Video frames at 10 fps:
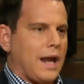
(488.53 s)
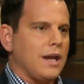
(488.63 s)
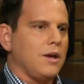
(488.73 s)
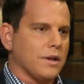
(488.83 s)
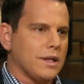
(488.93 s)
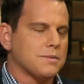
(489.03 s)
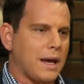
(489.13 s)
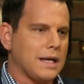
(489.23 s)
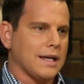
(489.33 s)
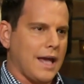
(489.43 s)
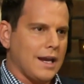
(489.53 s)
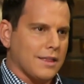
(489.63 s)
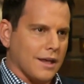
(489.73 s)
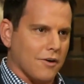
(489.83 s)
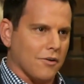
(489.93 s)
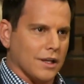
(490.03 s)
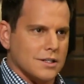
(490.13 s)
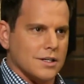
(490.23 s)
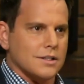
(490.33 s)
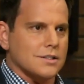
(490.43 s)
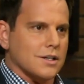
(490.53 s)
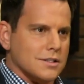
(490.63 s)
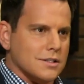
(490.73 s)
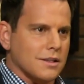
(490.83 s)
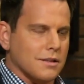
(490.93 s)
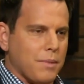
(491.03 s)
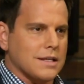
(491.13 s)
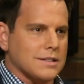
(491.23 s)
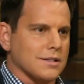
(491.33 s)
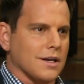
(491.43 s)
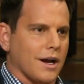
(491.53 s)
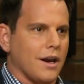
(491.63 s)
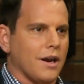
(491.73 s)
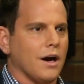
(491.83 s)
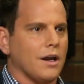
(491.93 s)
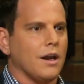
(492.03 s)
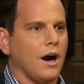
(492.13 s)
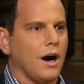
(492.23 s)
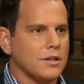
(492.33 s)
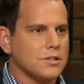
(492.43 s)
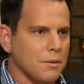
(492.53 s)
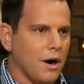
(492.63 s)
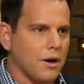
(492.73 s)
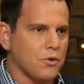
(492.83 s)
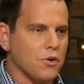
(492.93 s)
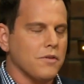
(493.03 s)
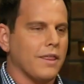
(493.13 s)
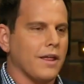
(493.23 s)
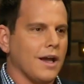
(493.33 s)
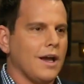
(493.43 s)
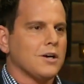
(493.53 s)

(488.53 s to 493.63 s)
But anyone that's basing anything on religion is just basing something on some unproven thing.